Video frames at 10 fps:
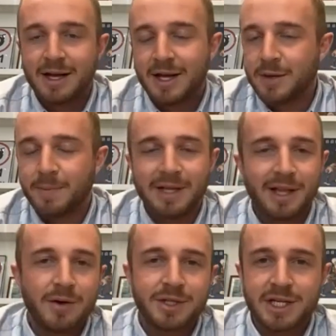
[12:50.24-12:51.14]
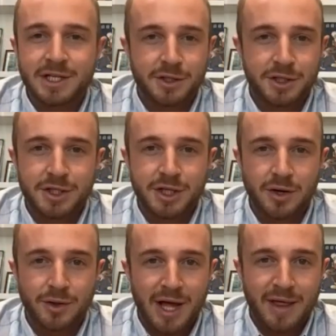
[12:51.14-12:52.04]
There'll be loads of discussions going
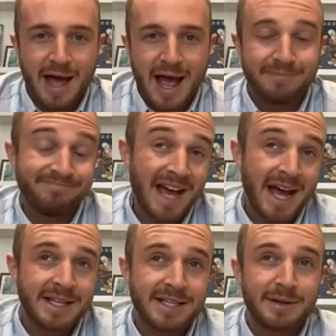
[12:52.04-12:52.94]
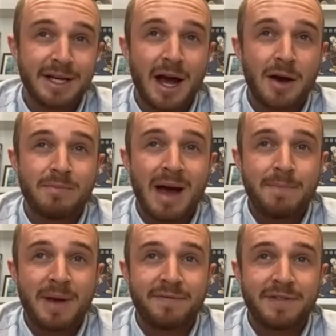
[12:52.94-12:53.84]
on like that. And, you know,
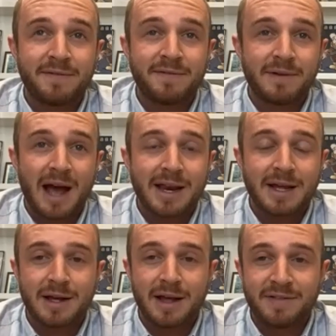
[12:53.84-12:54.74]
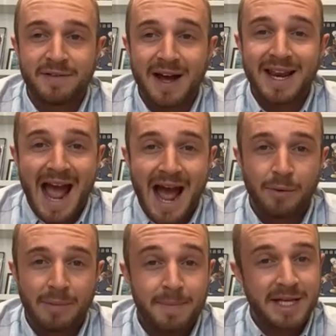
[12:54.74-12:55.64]
maybe if they've had it
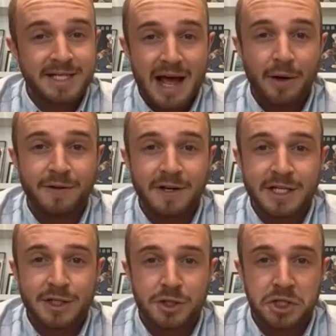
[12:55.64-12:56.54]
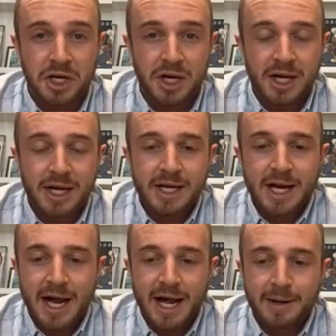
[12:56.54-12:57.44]
out, maybe it's a healthy discussion.
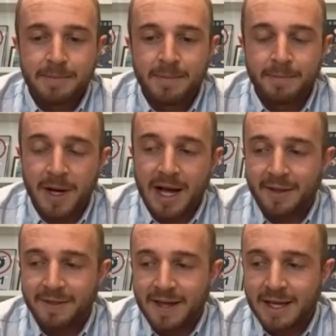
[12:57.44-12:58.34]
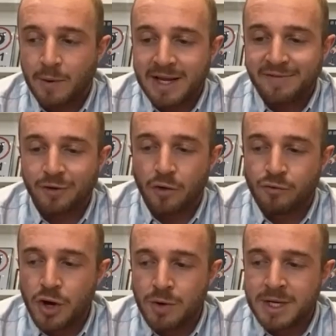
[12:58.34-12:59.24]
But I think when you've got
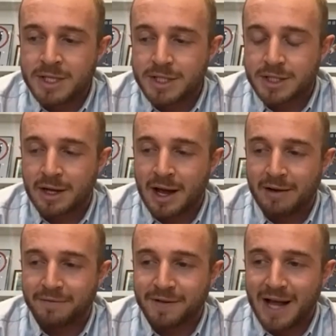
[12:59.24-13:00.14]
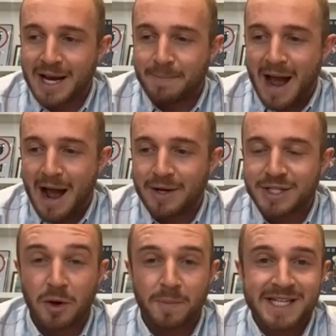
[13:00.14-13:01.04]
rumours flying about,
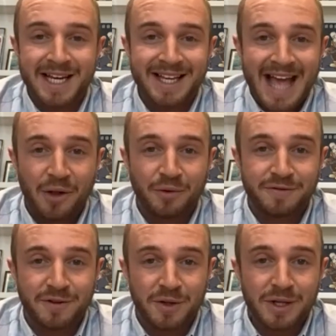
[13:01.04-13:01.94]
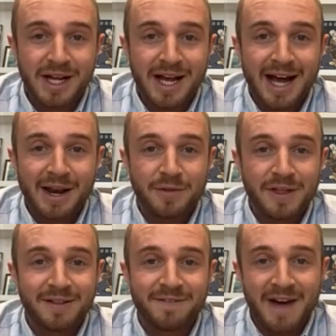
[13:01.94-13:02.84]
it's not particularly helpful. I don't
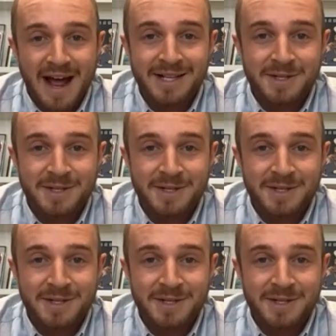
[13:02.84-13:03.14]
think the fans